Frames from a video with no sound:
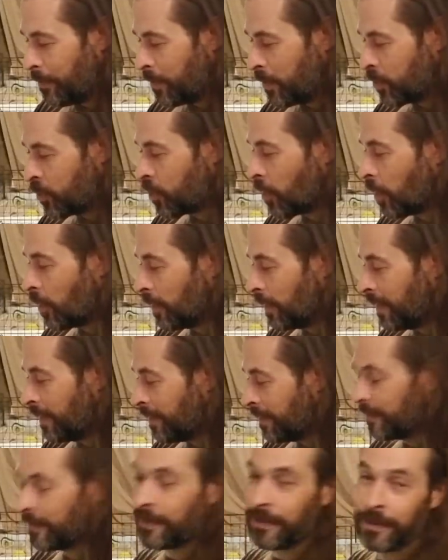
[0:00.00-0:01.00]

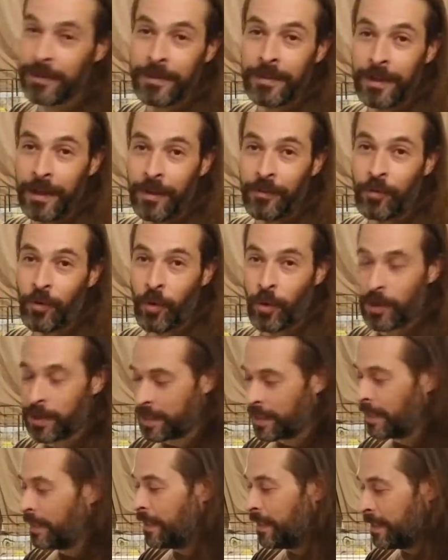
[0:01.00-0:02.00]
Charlotte, of
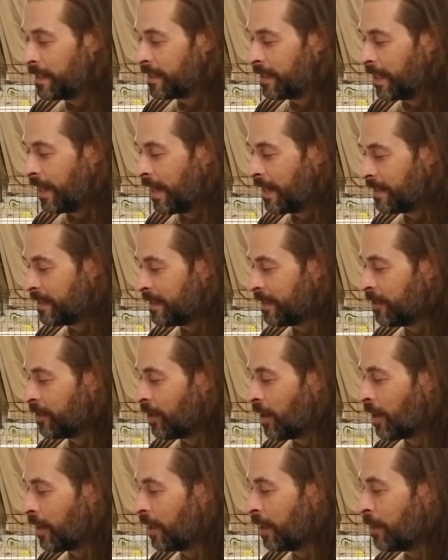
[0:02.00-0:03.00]
course, in this case, they're
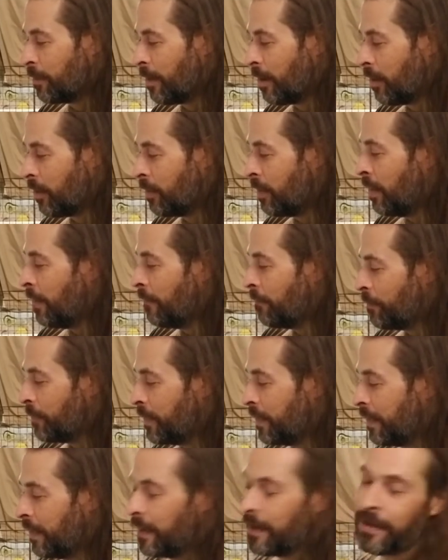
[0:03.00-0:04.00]
talking about
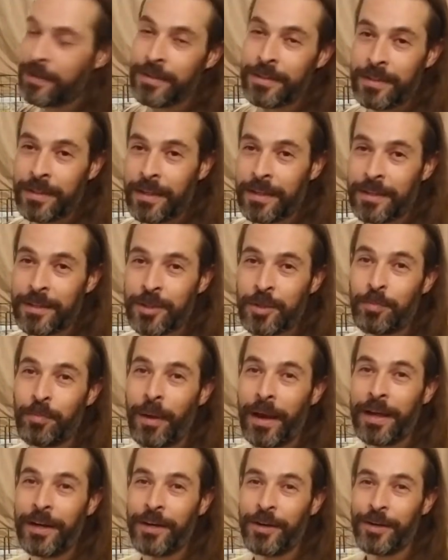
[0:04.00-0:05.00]
the
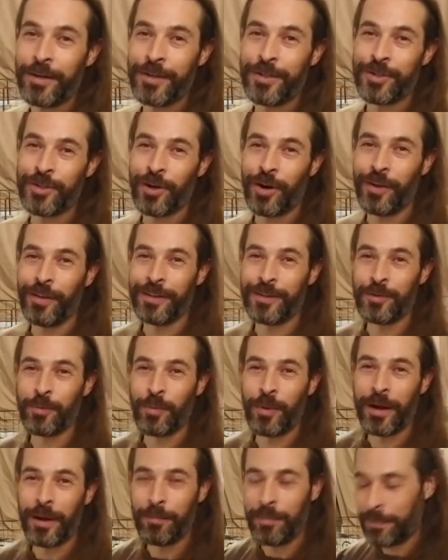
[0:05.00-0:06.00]
spider in Charlotte's
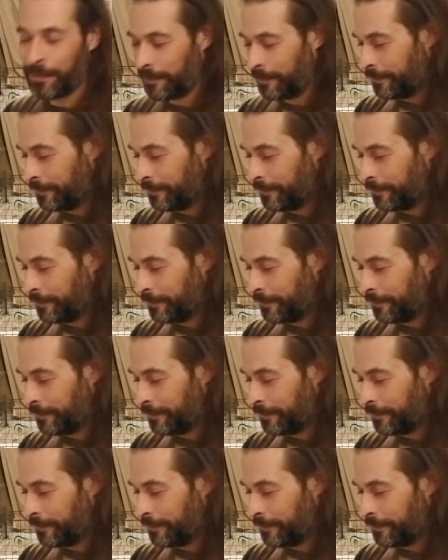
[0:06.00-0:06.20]
Web.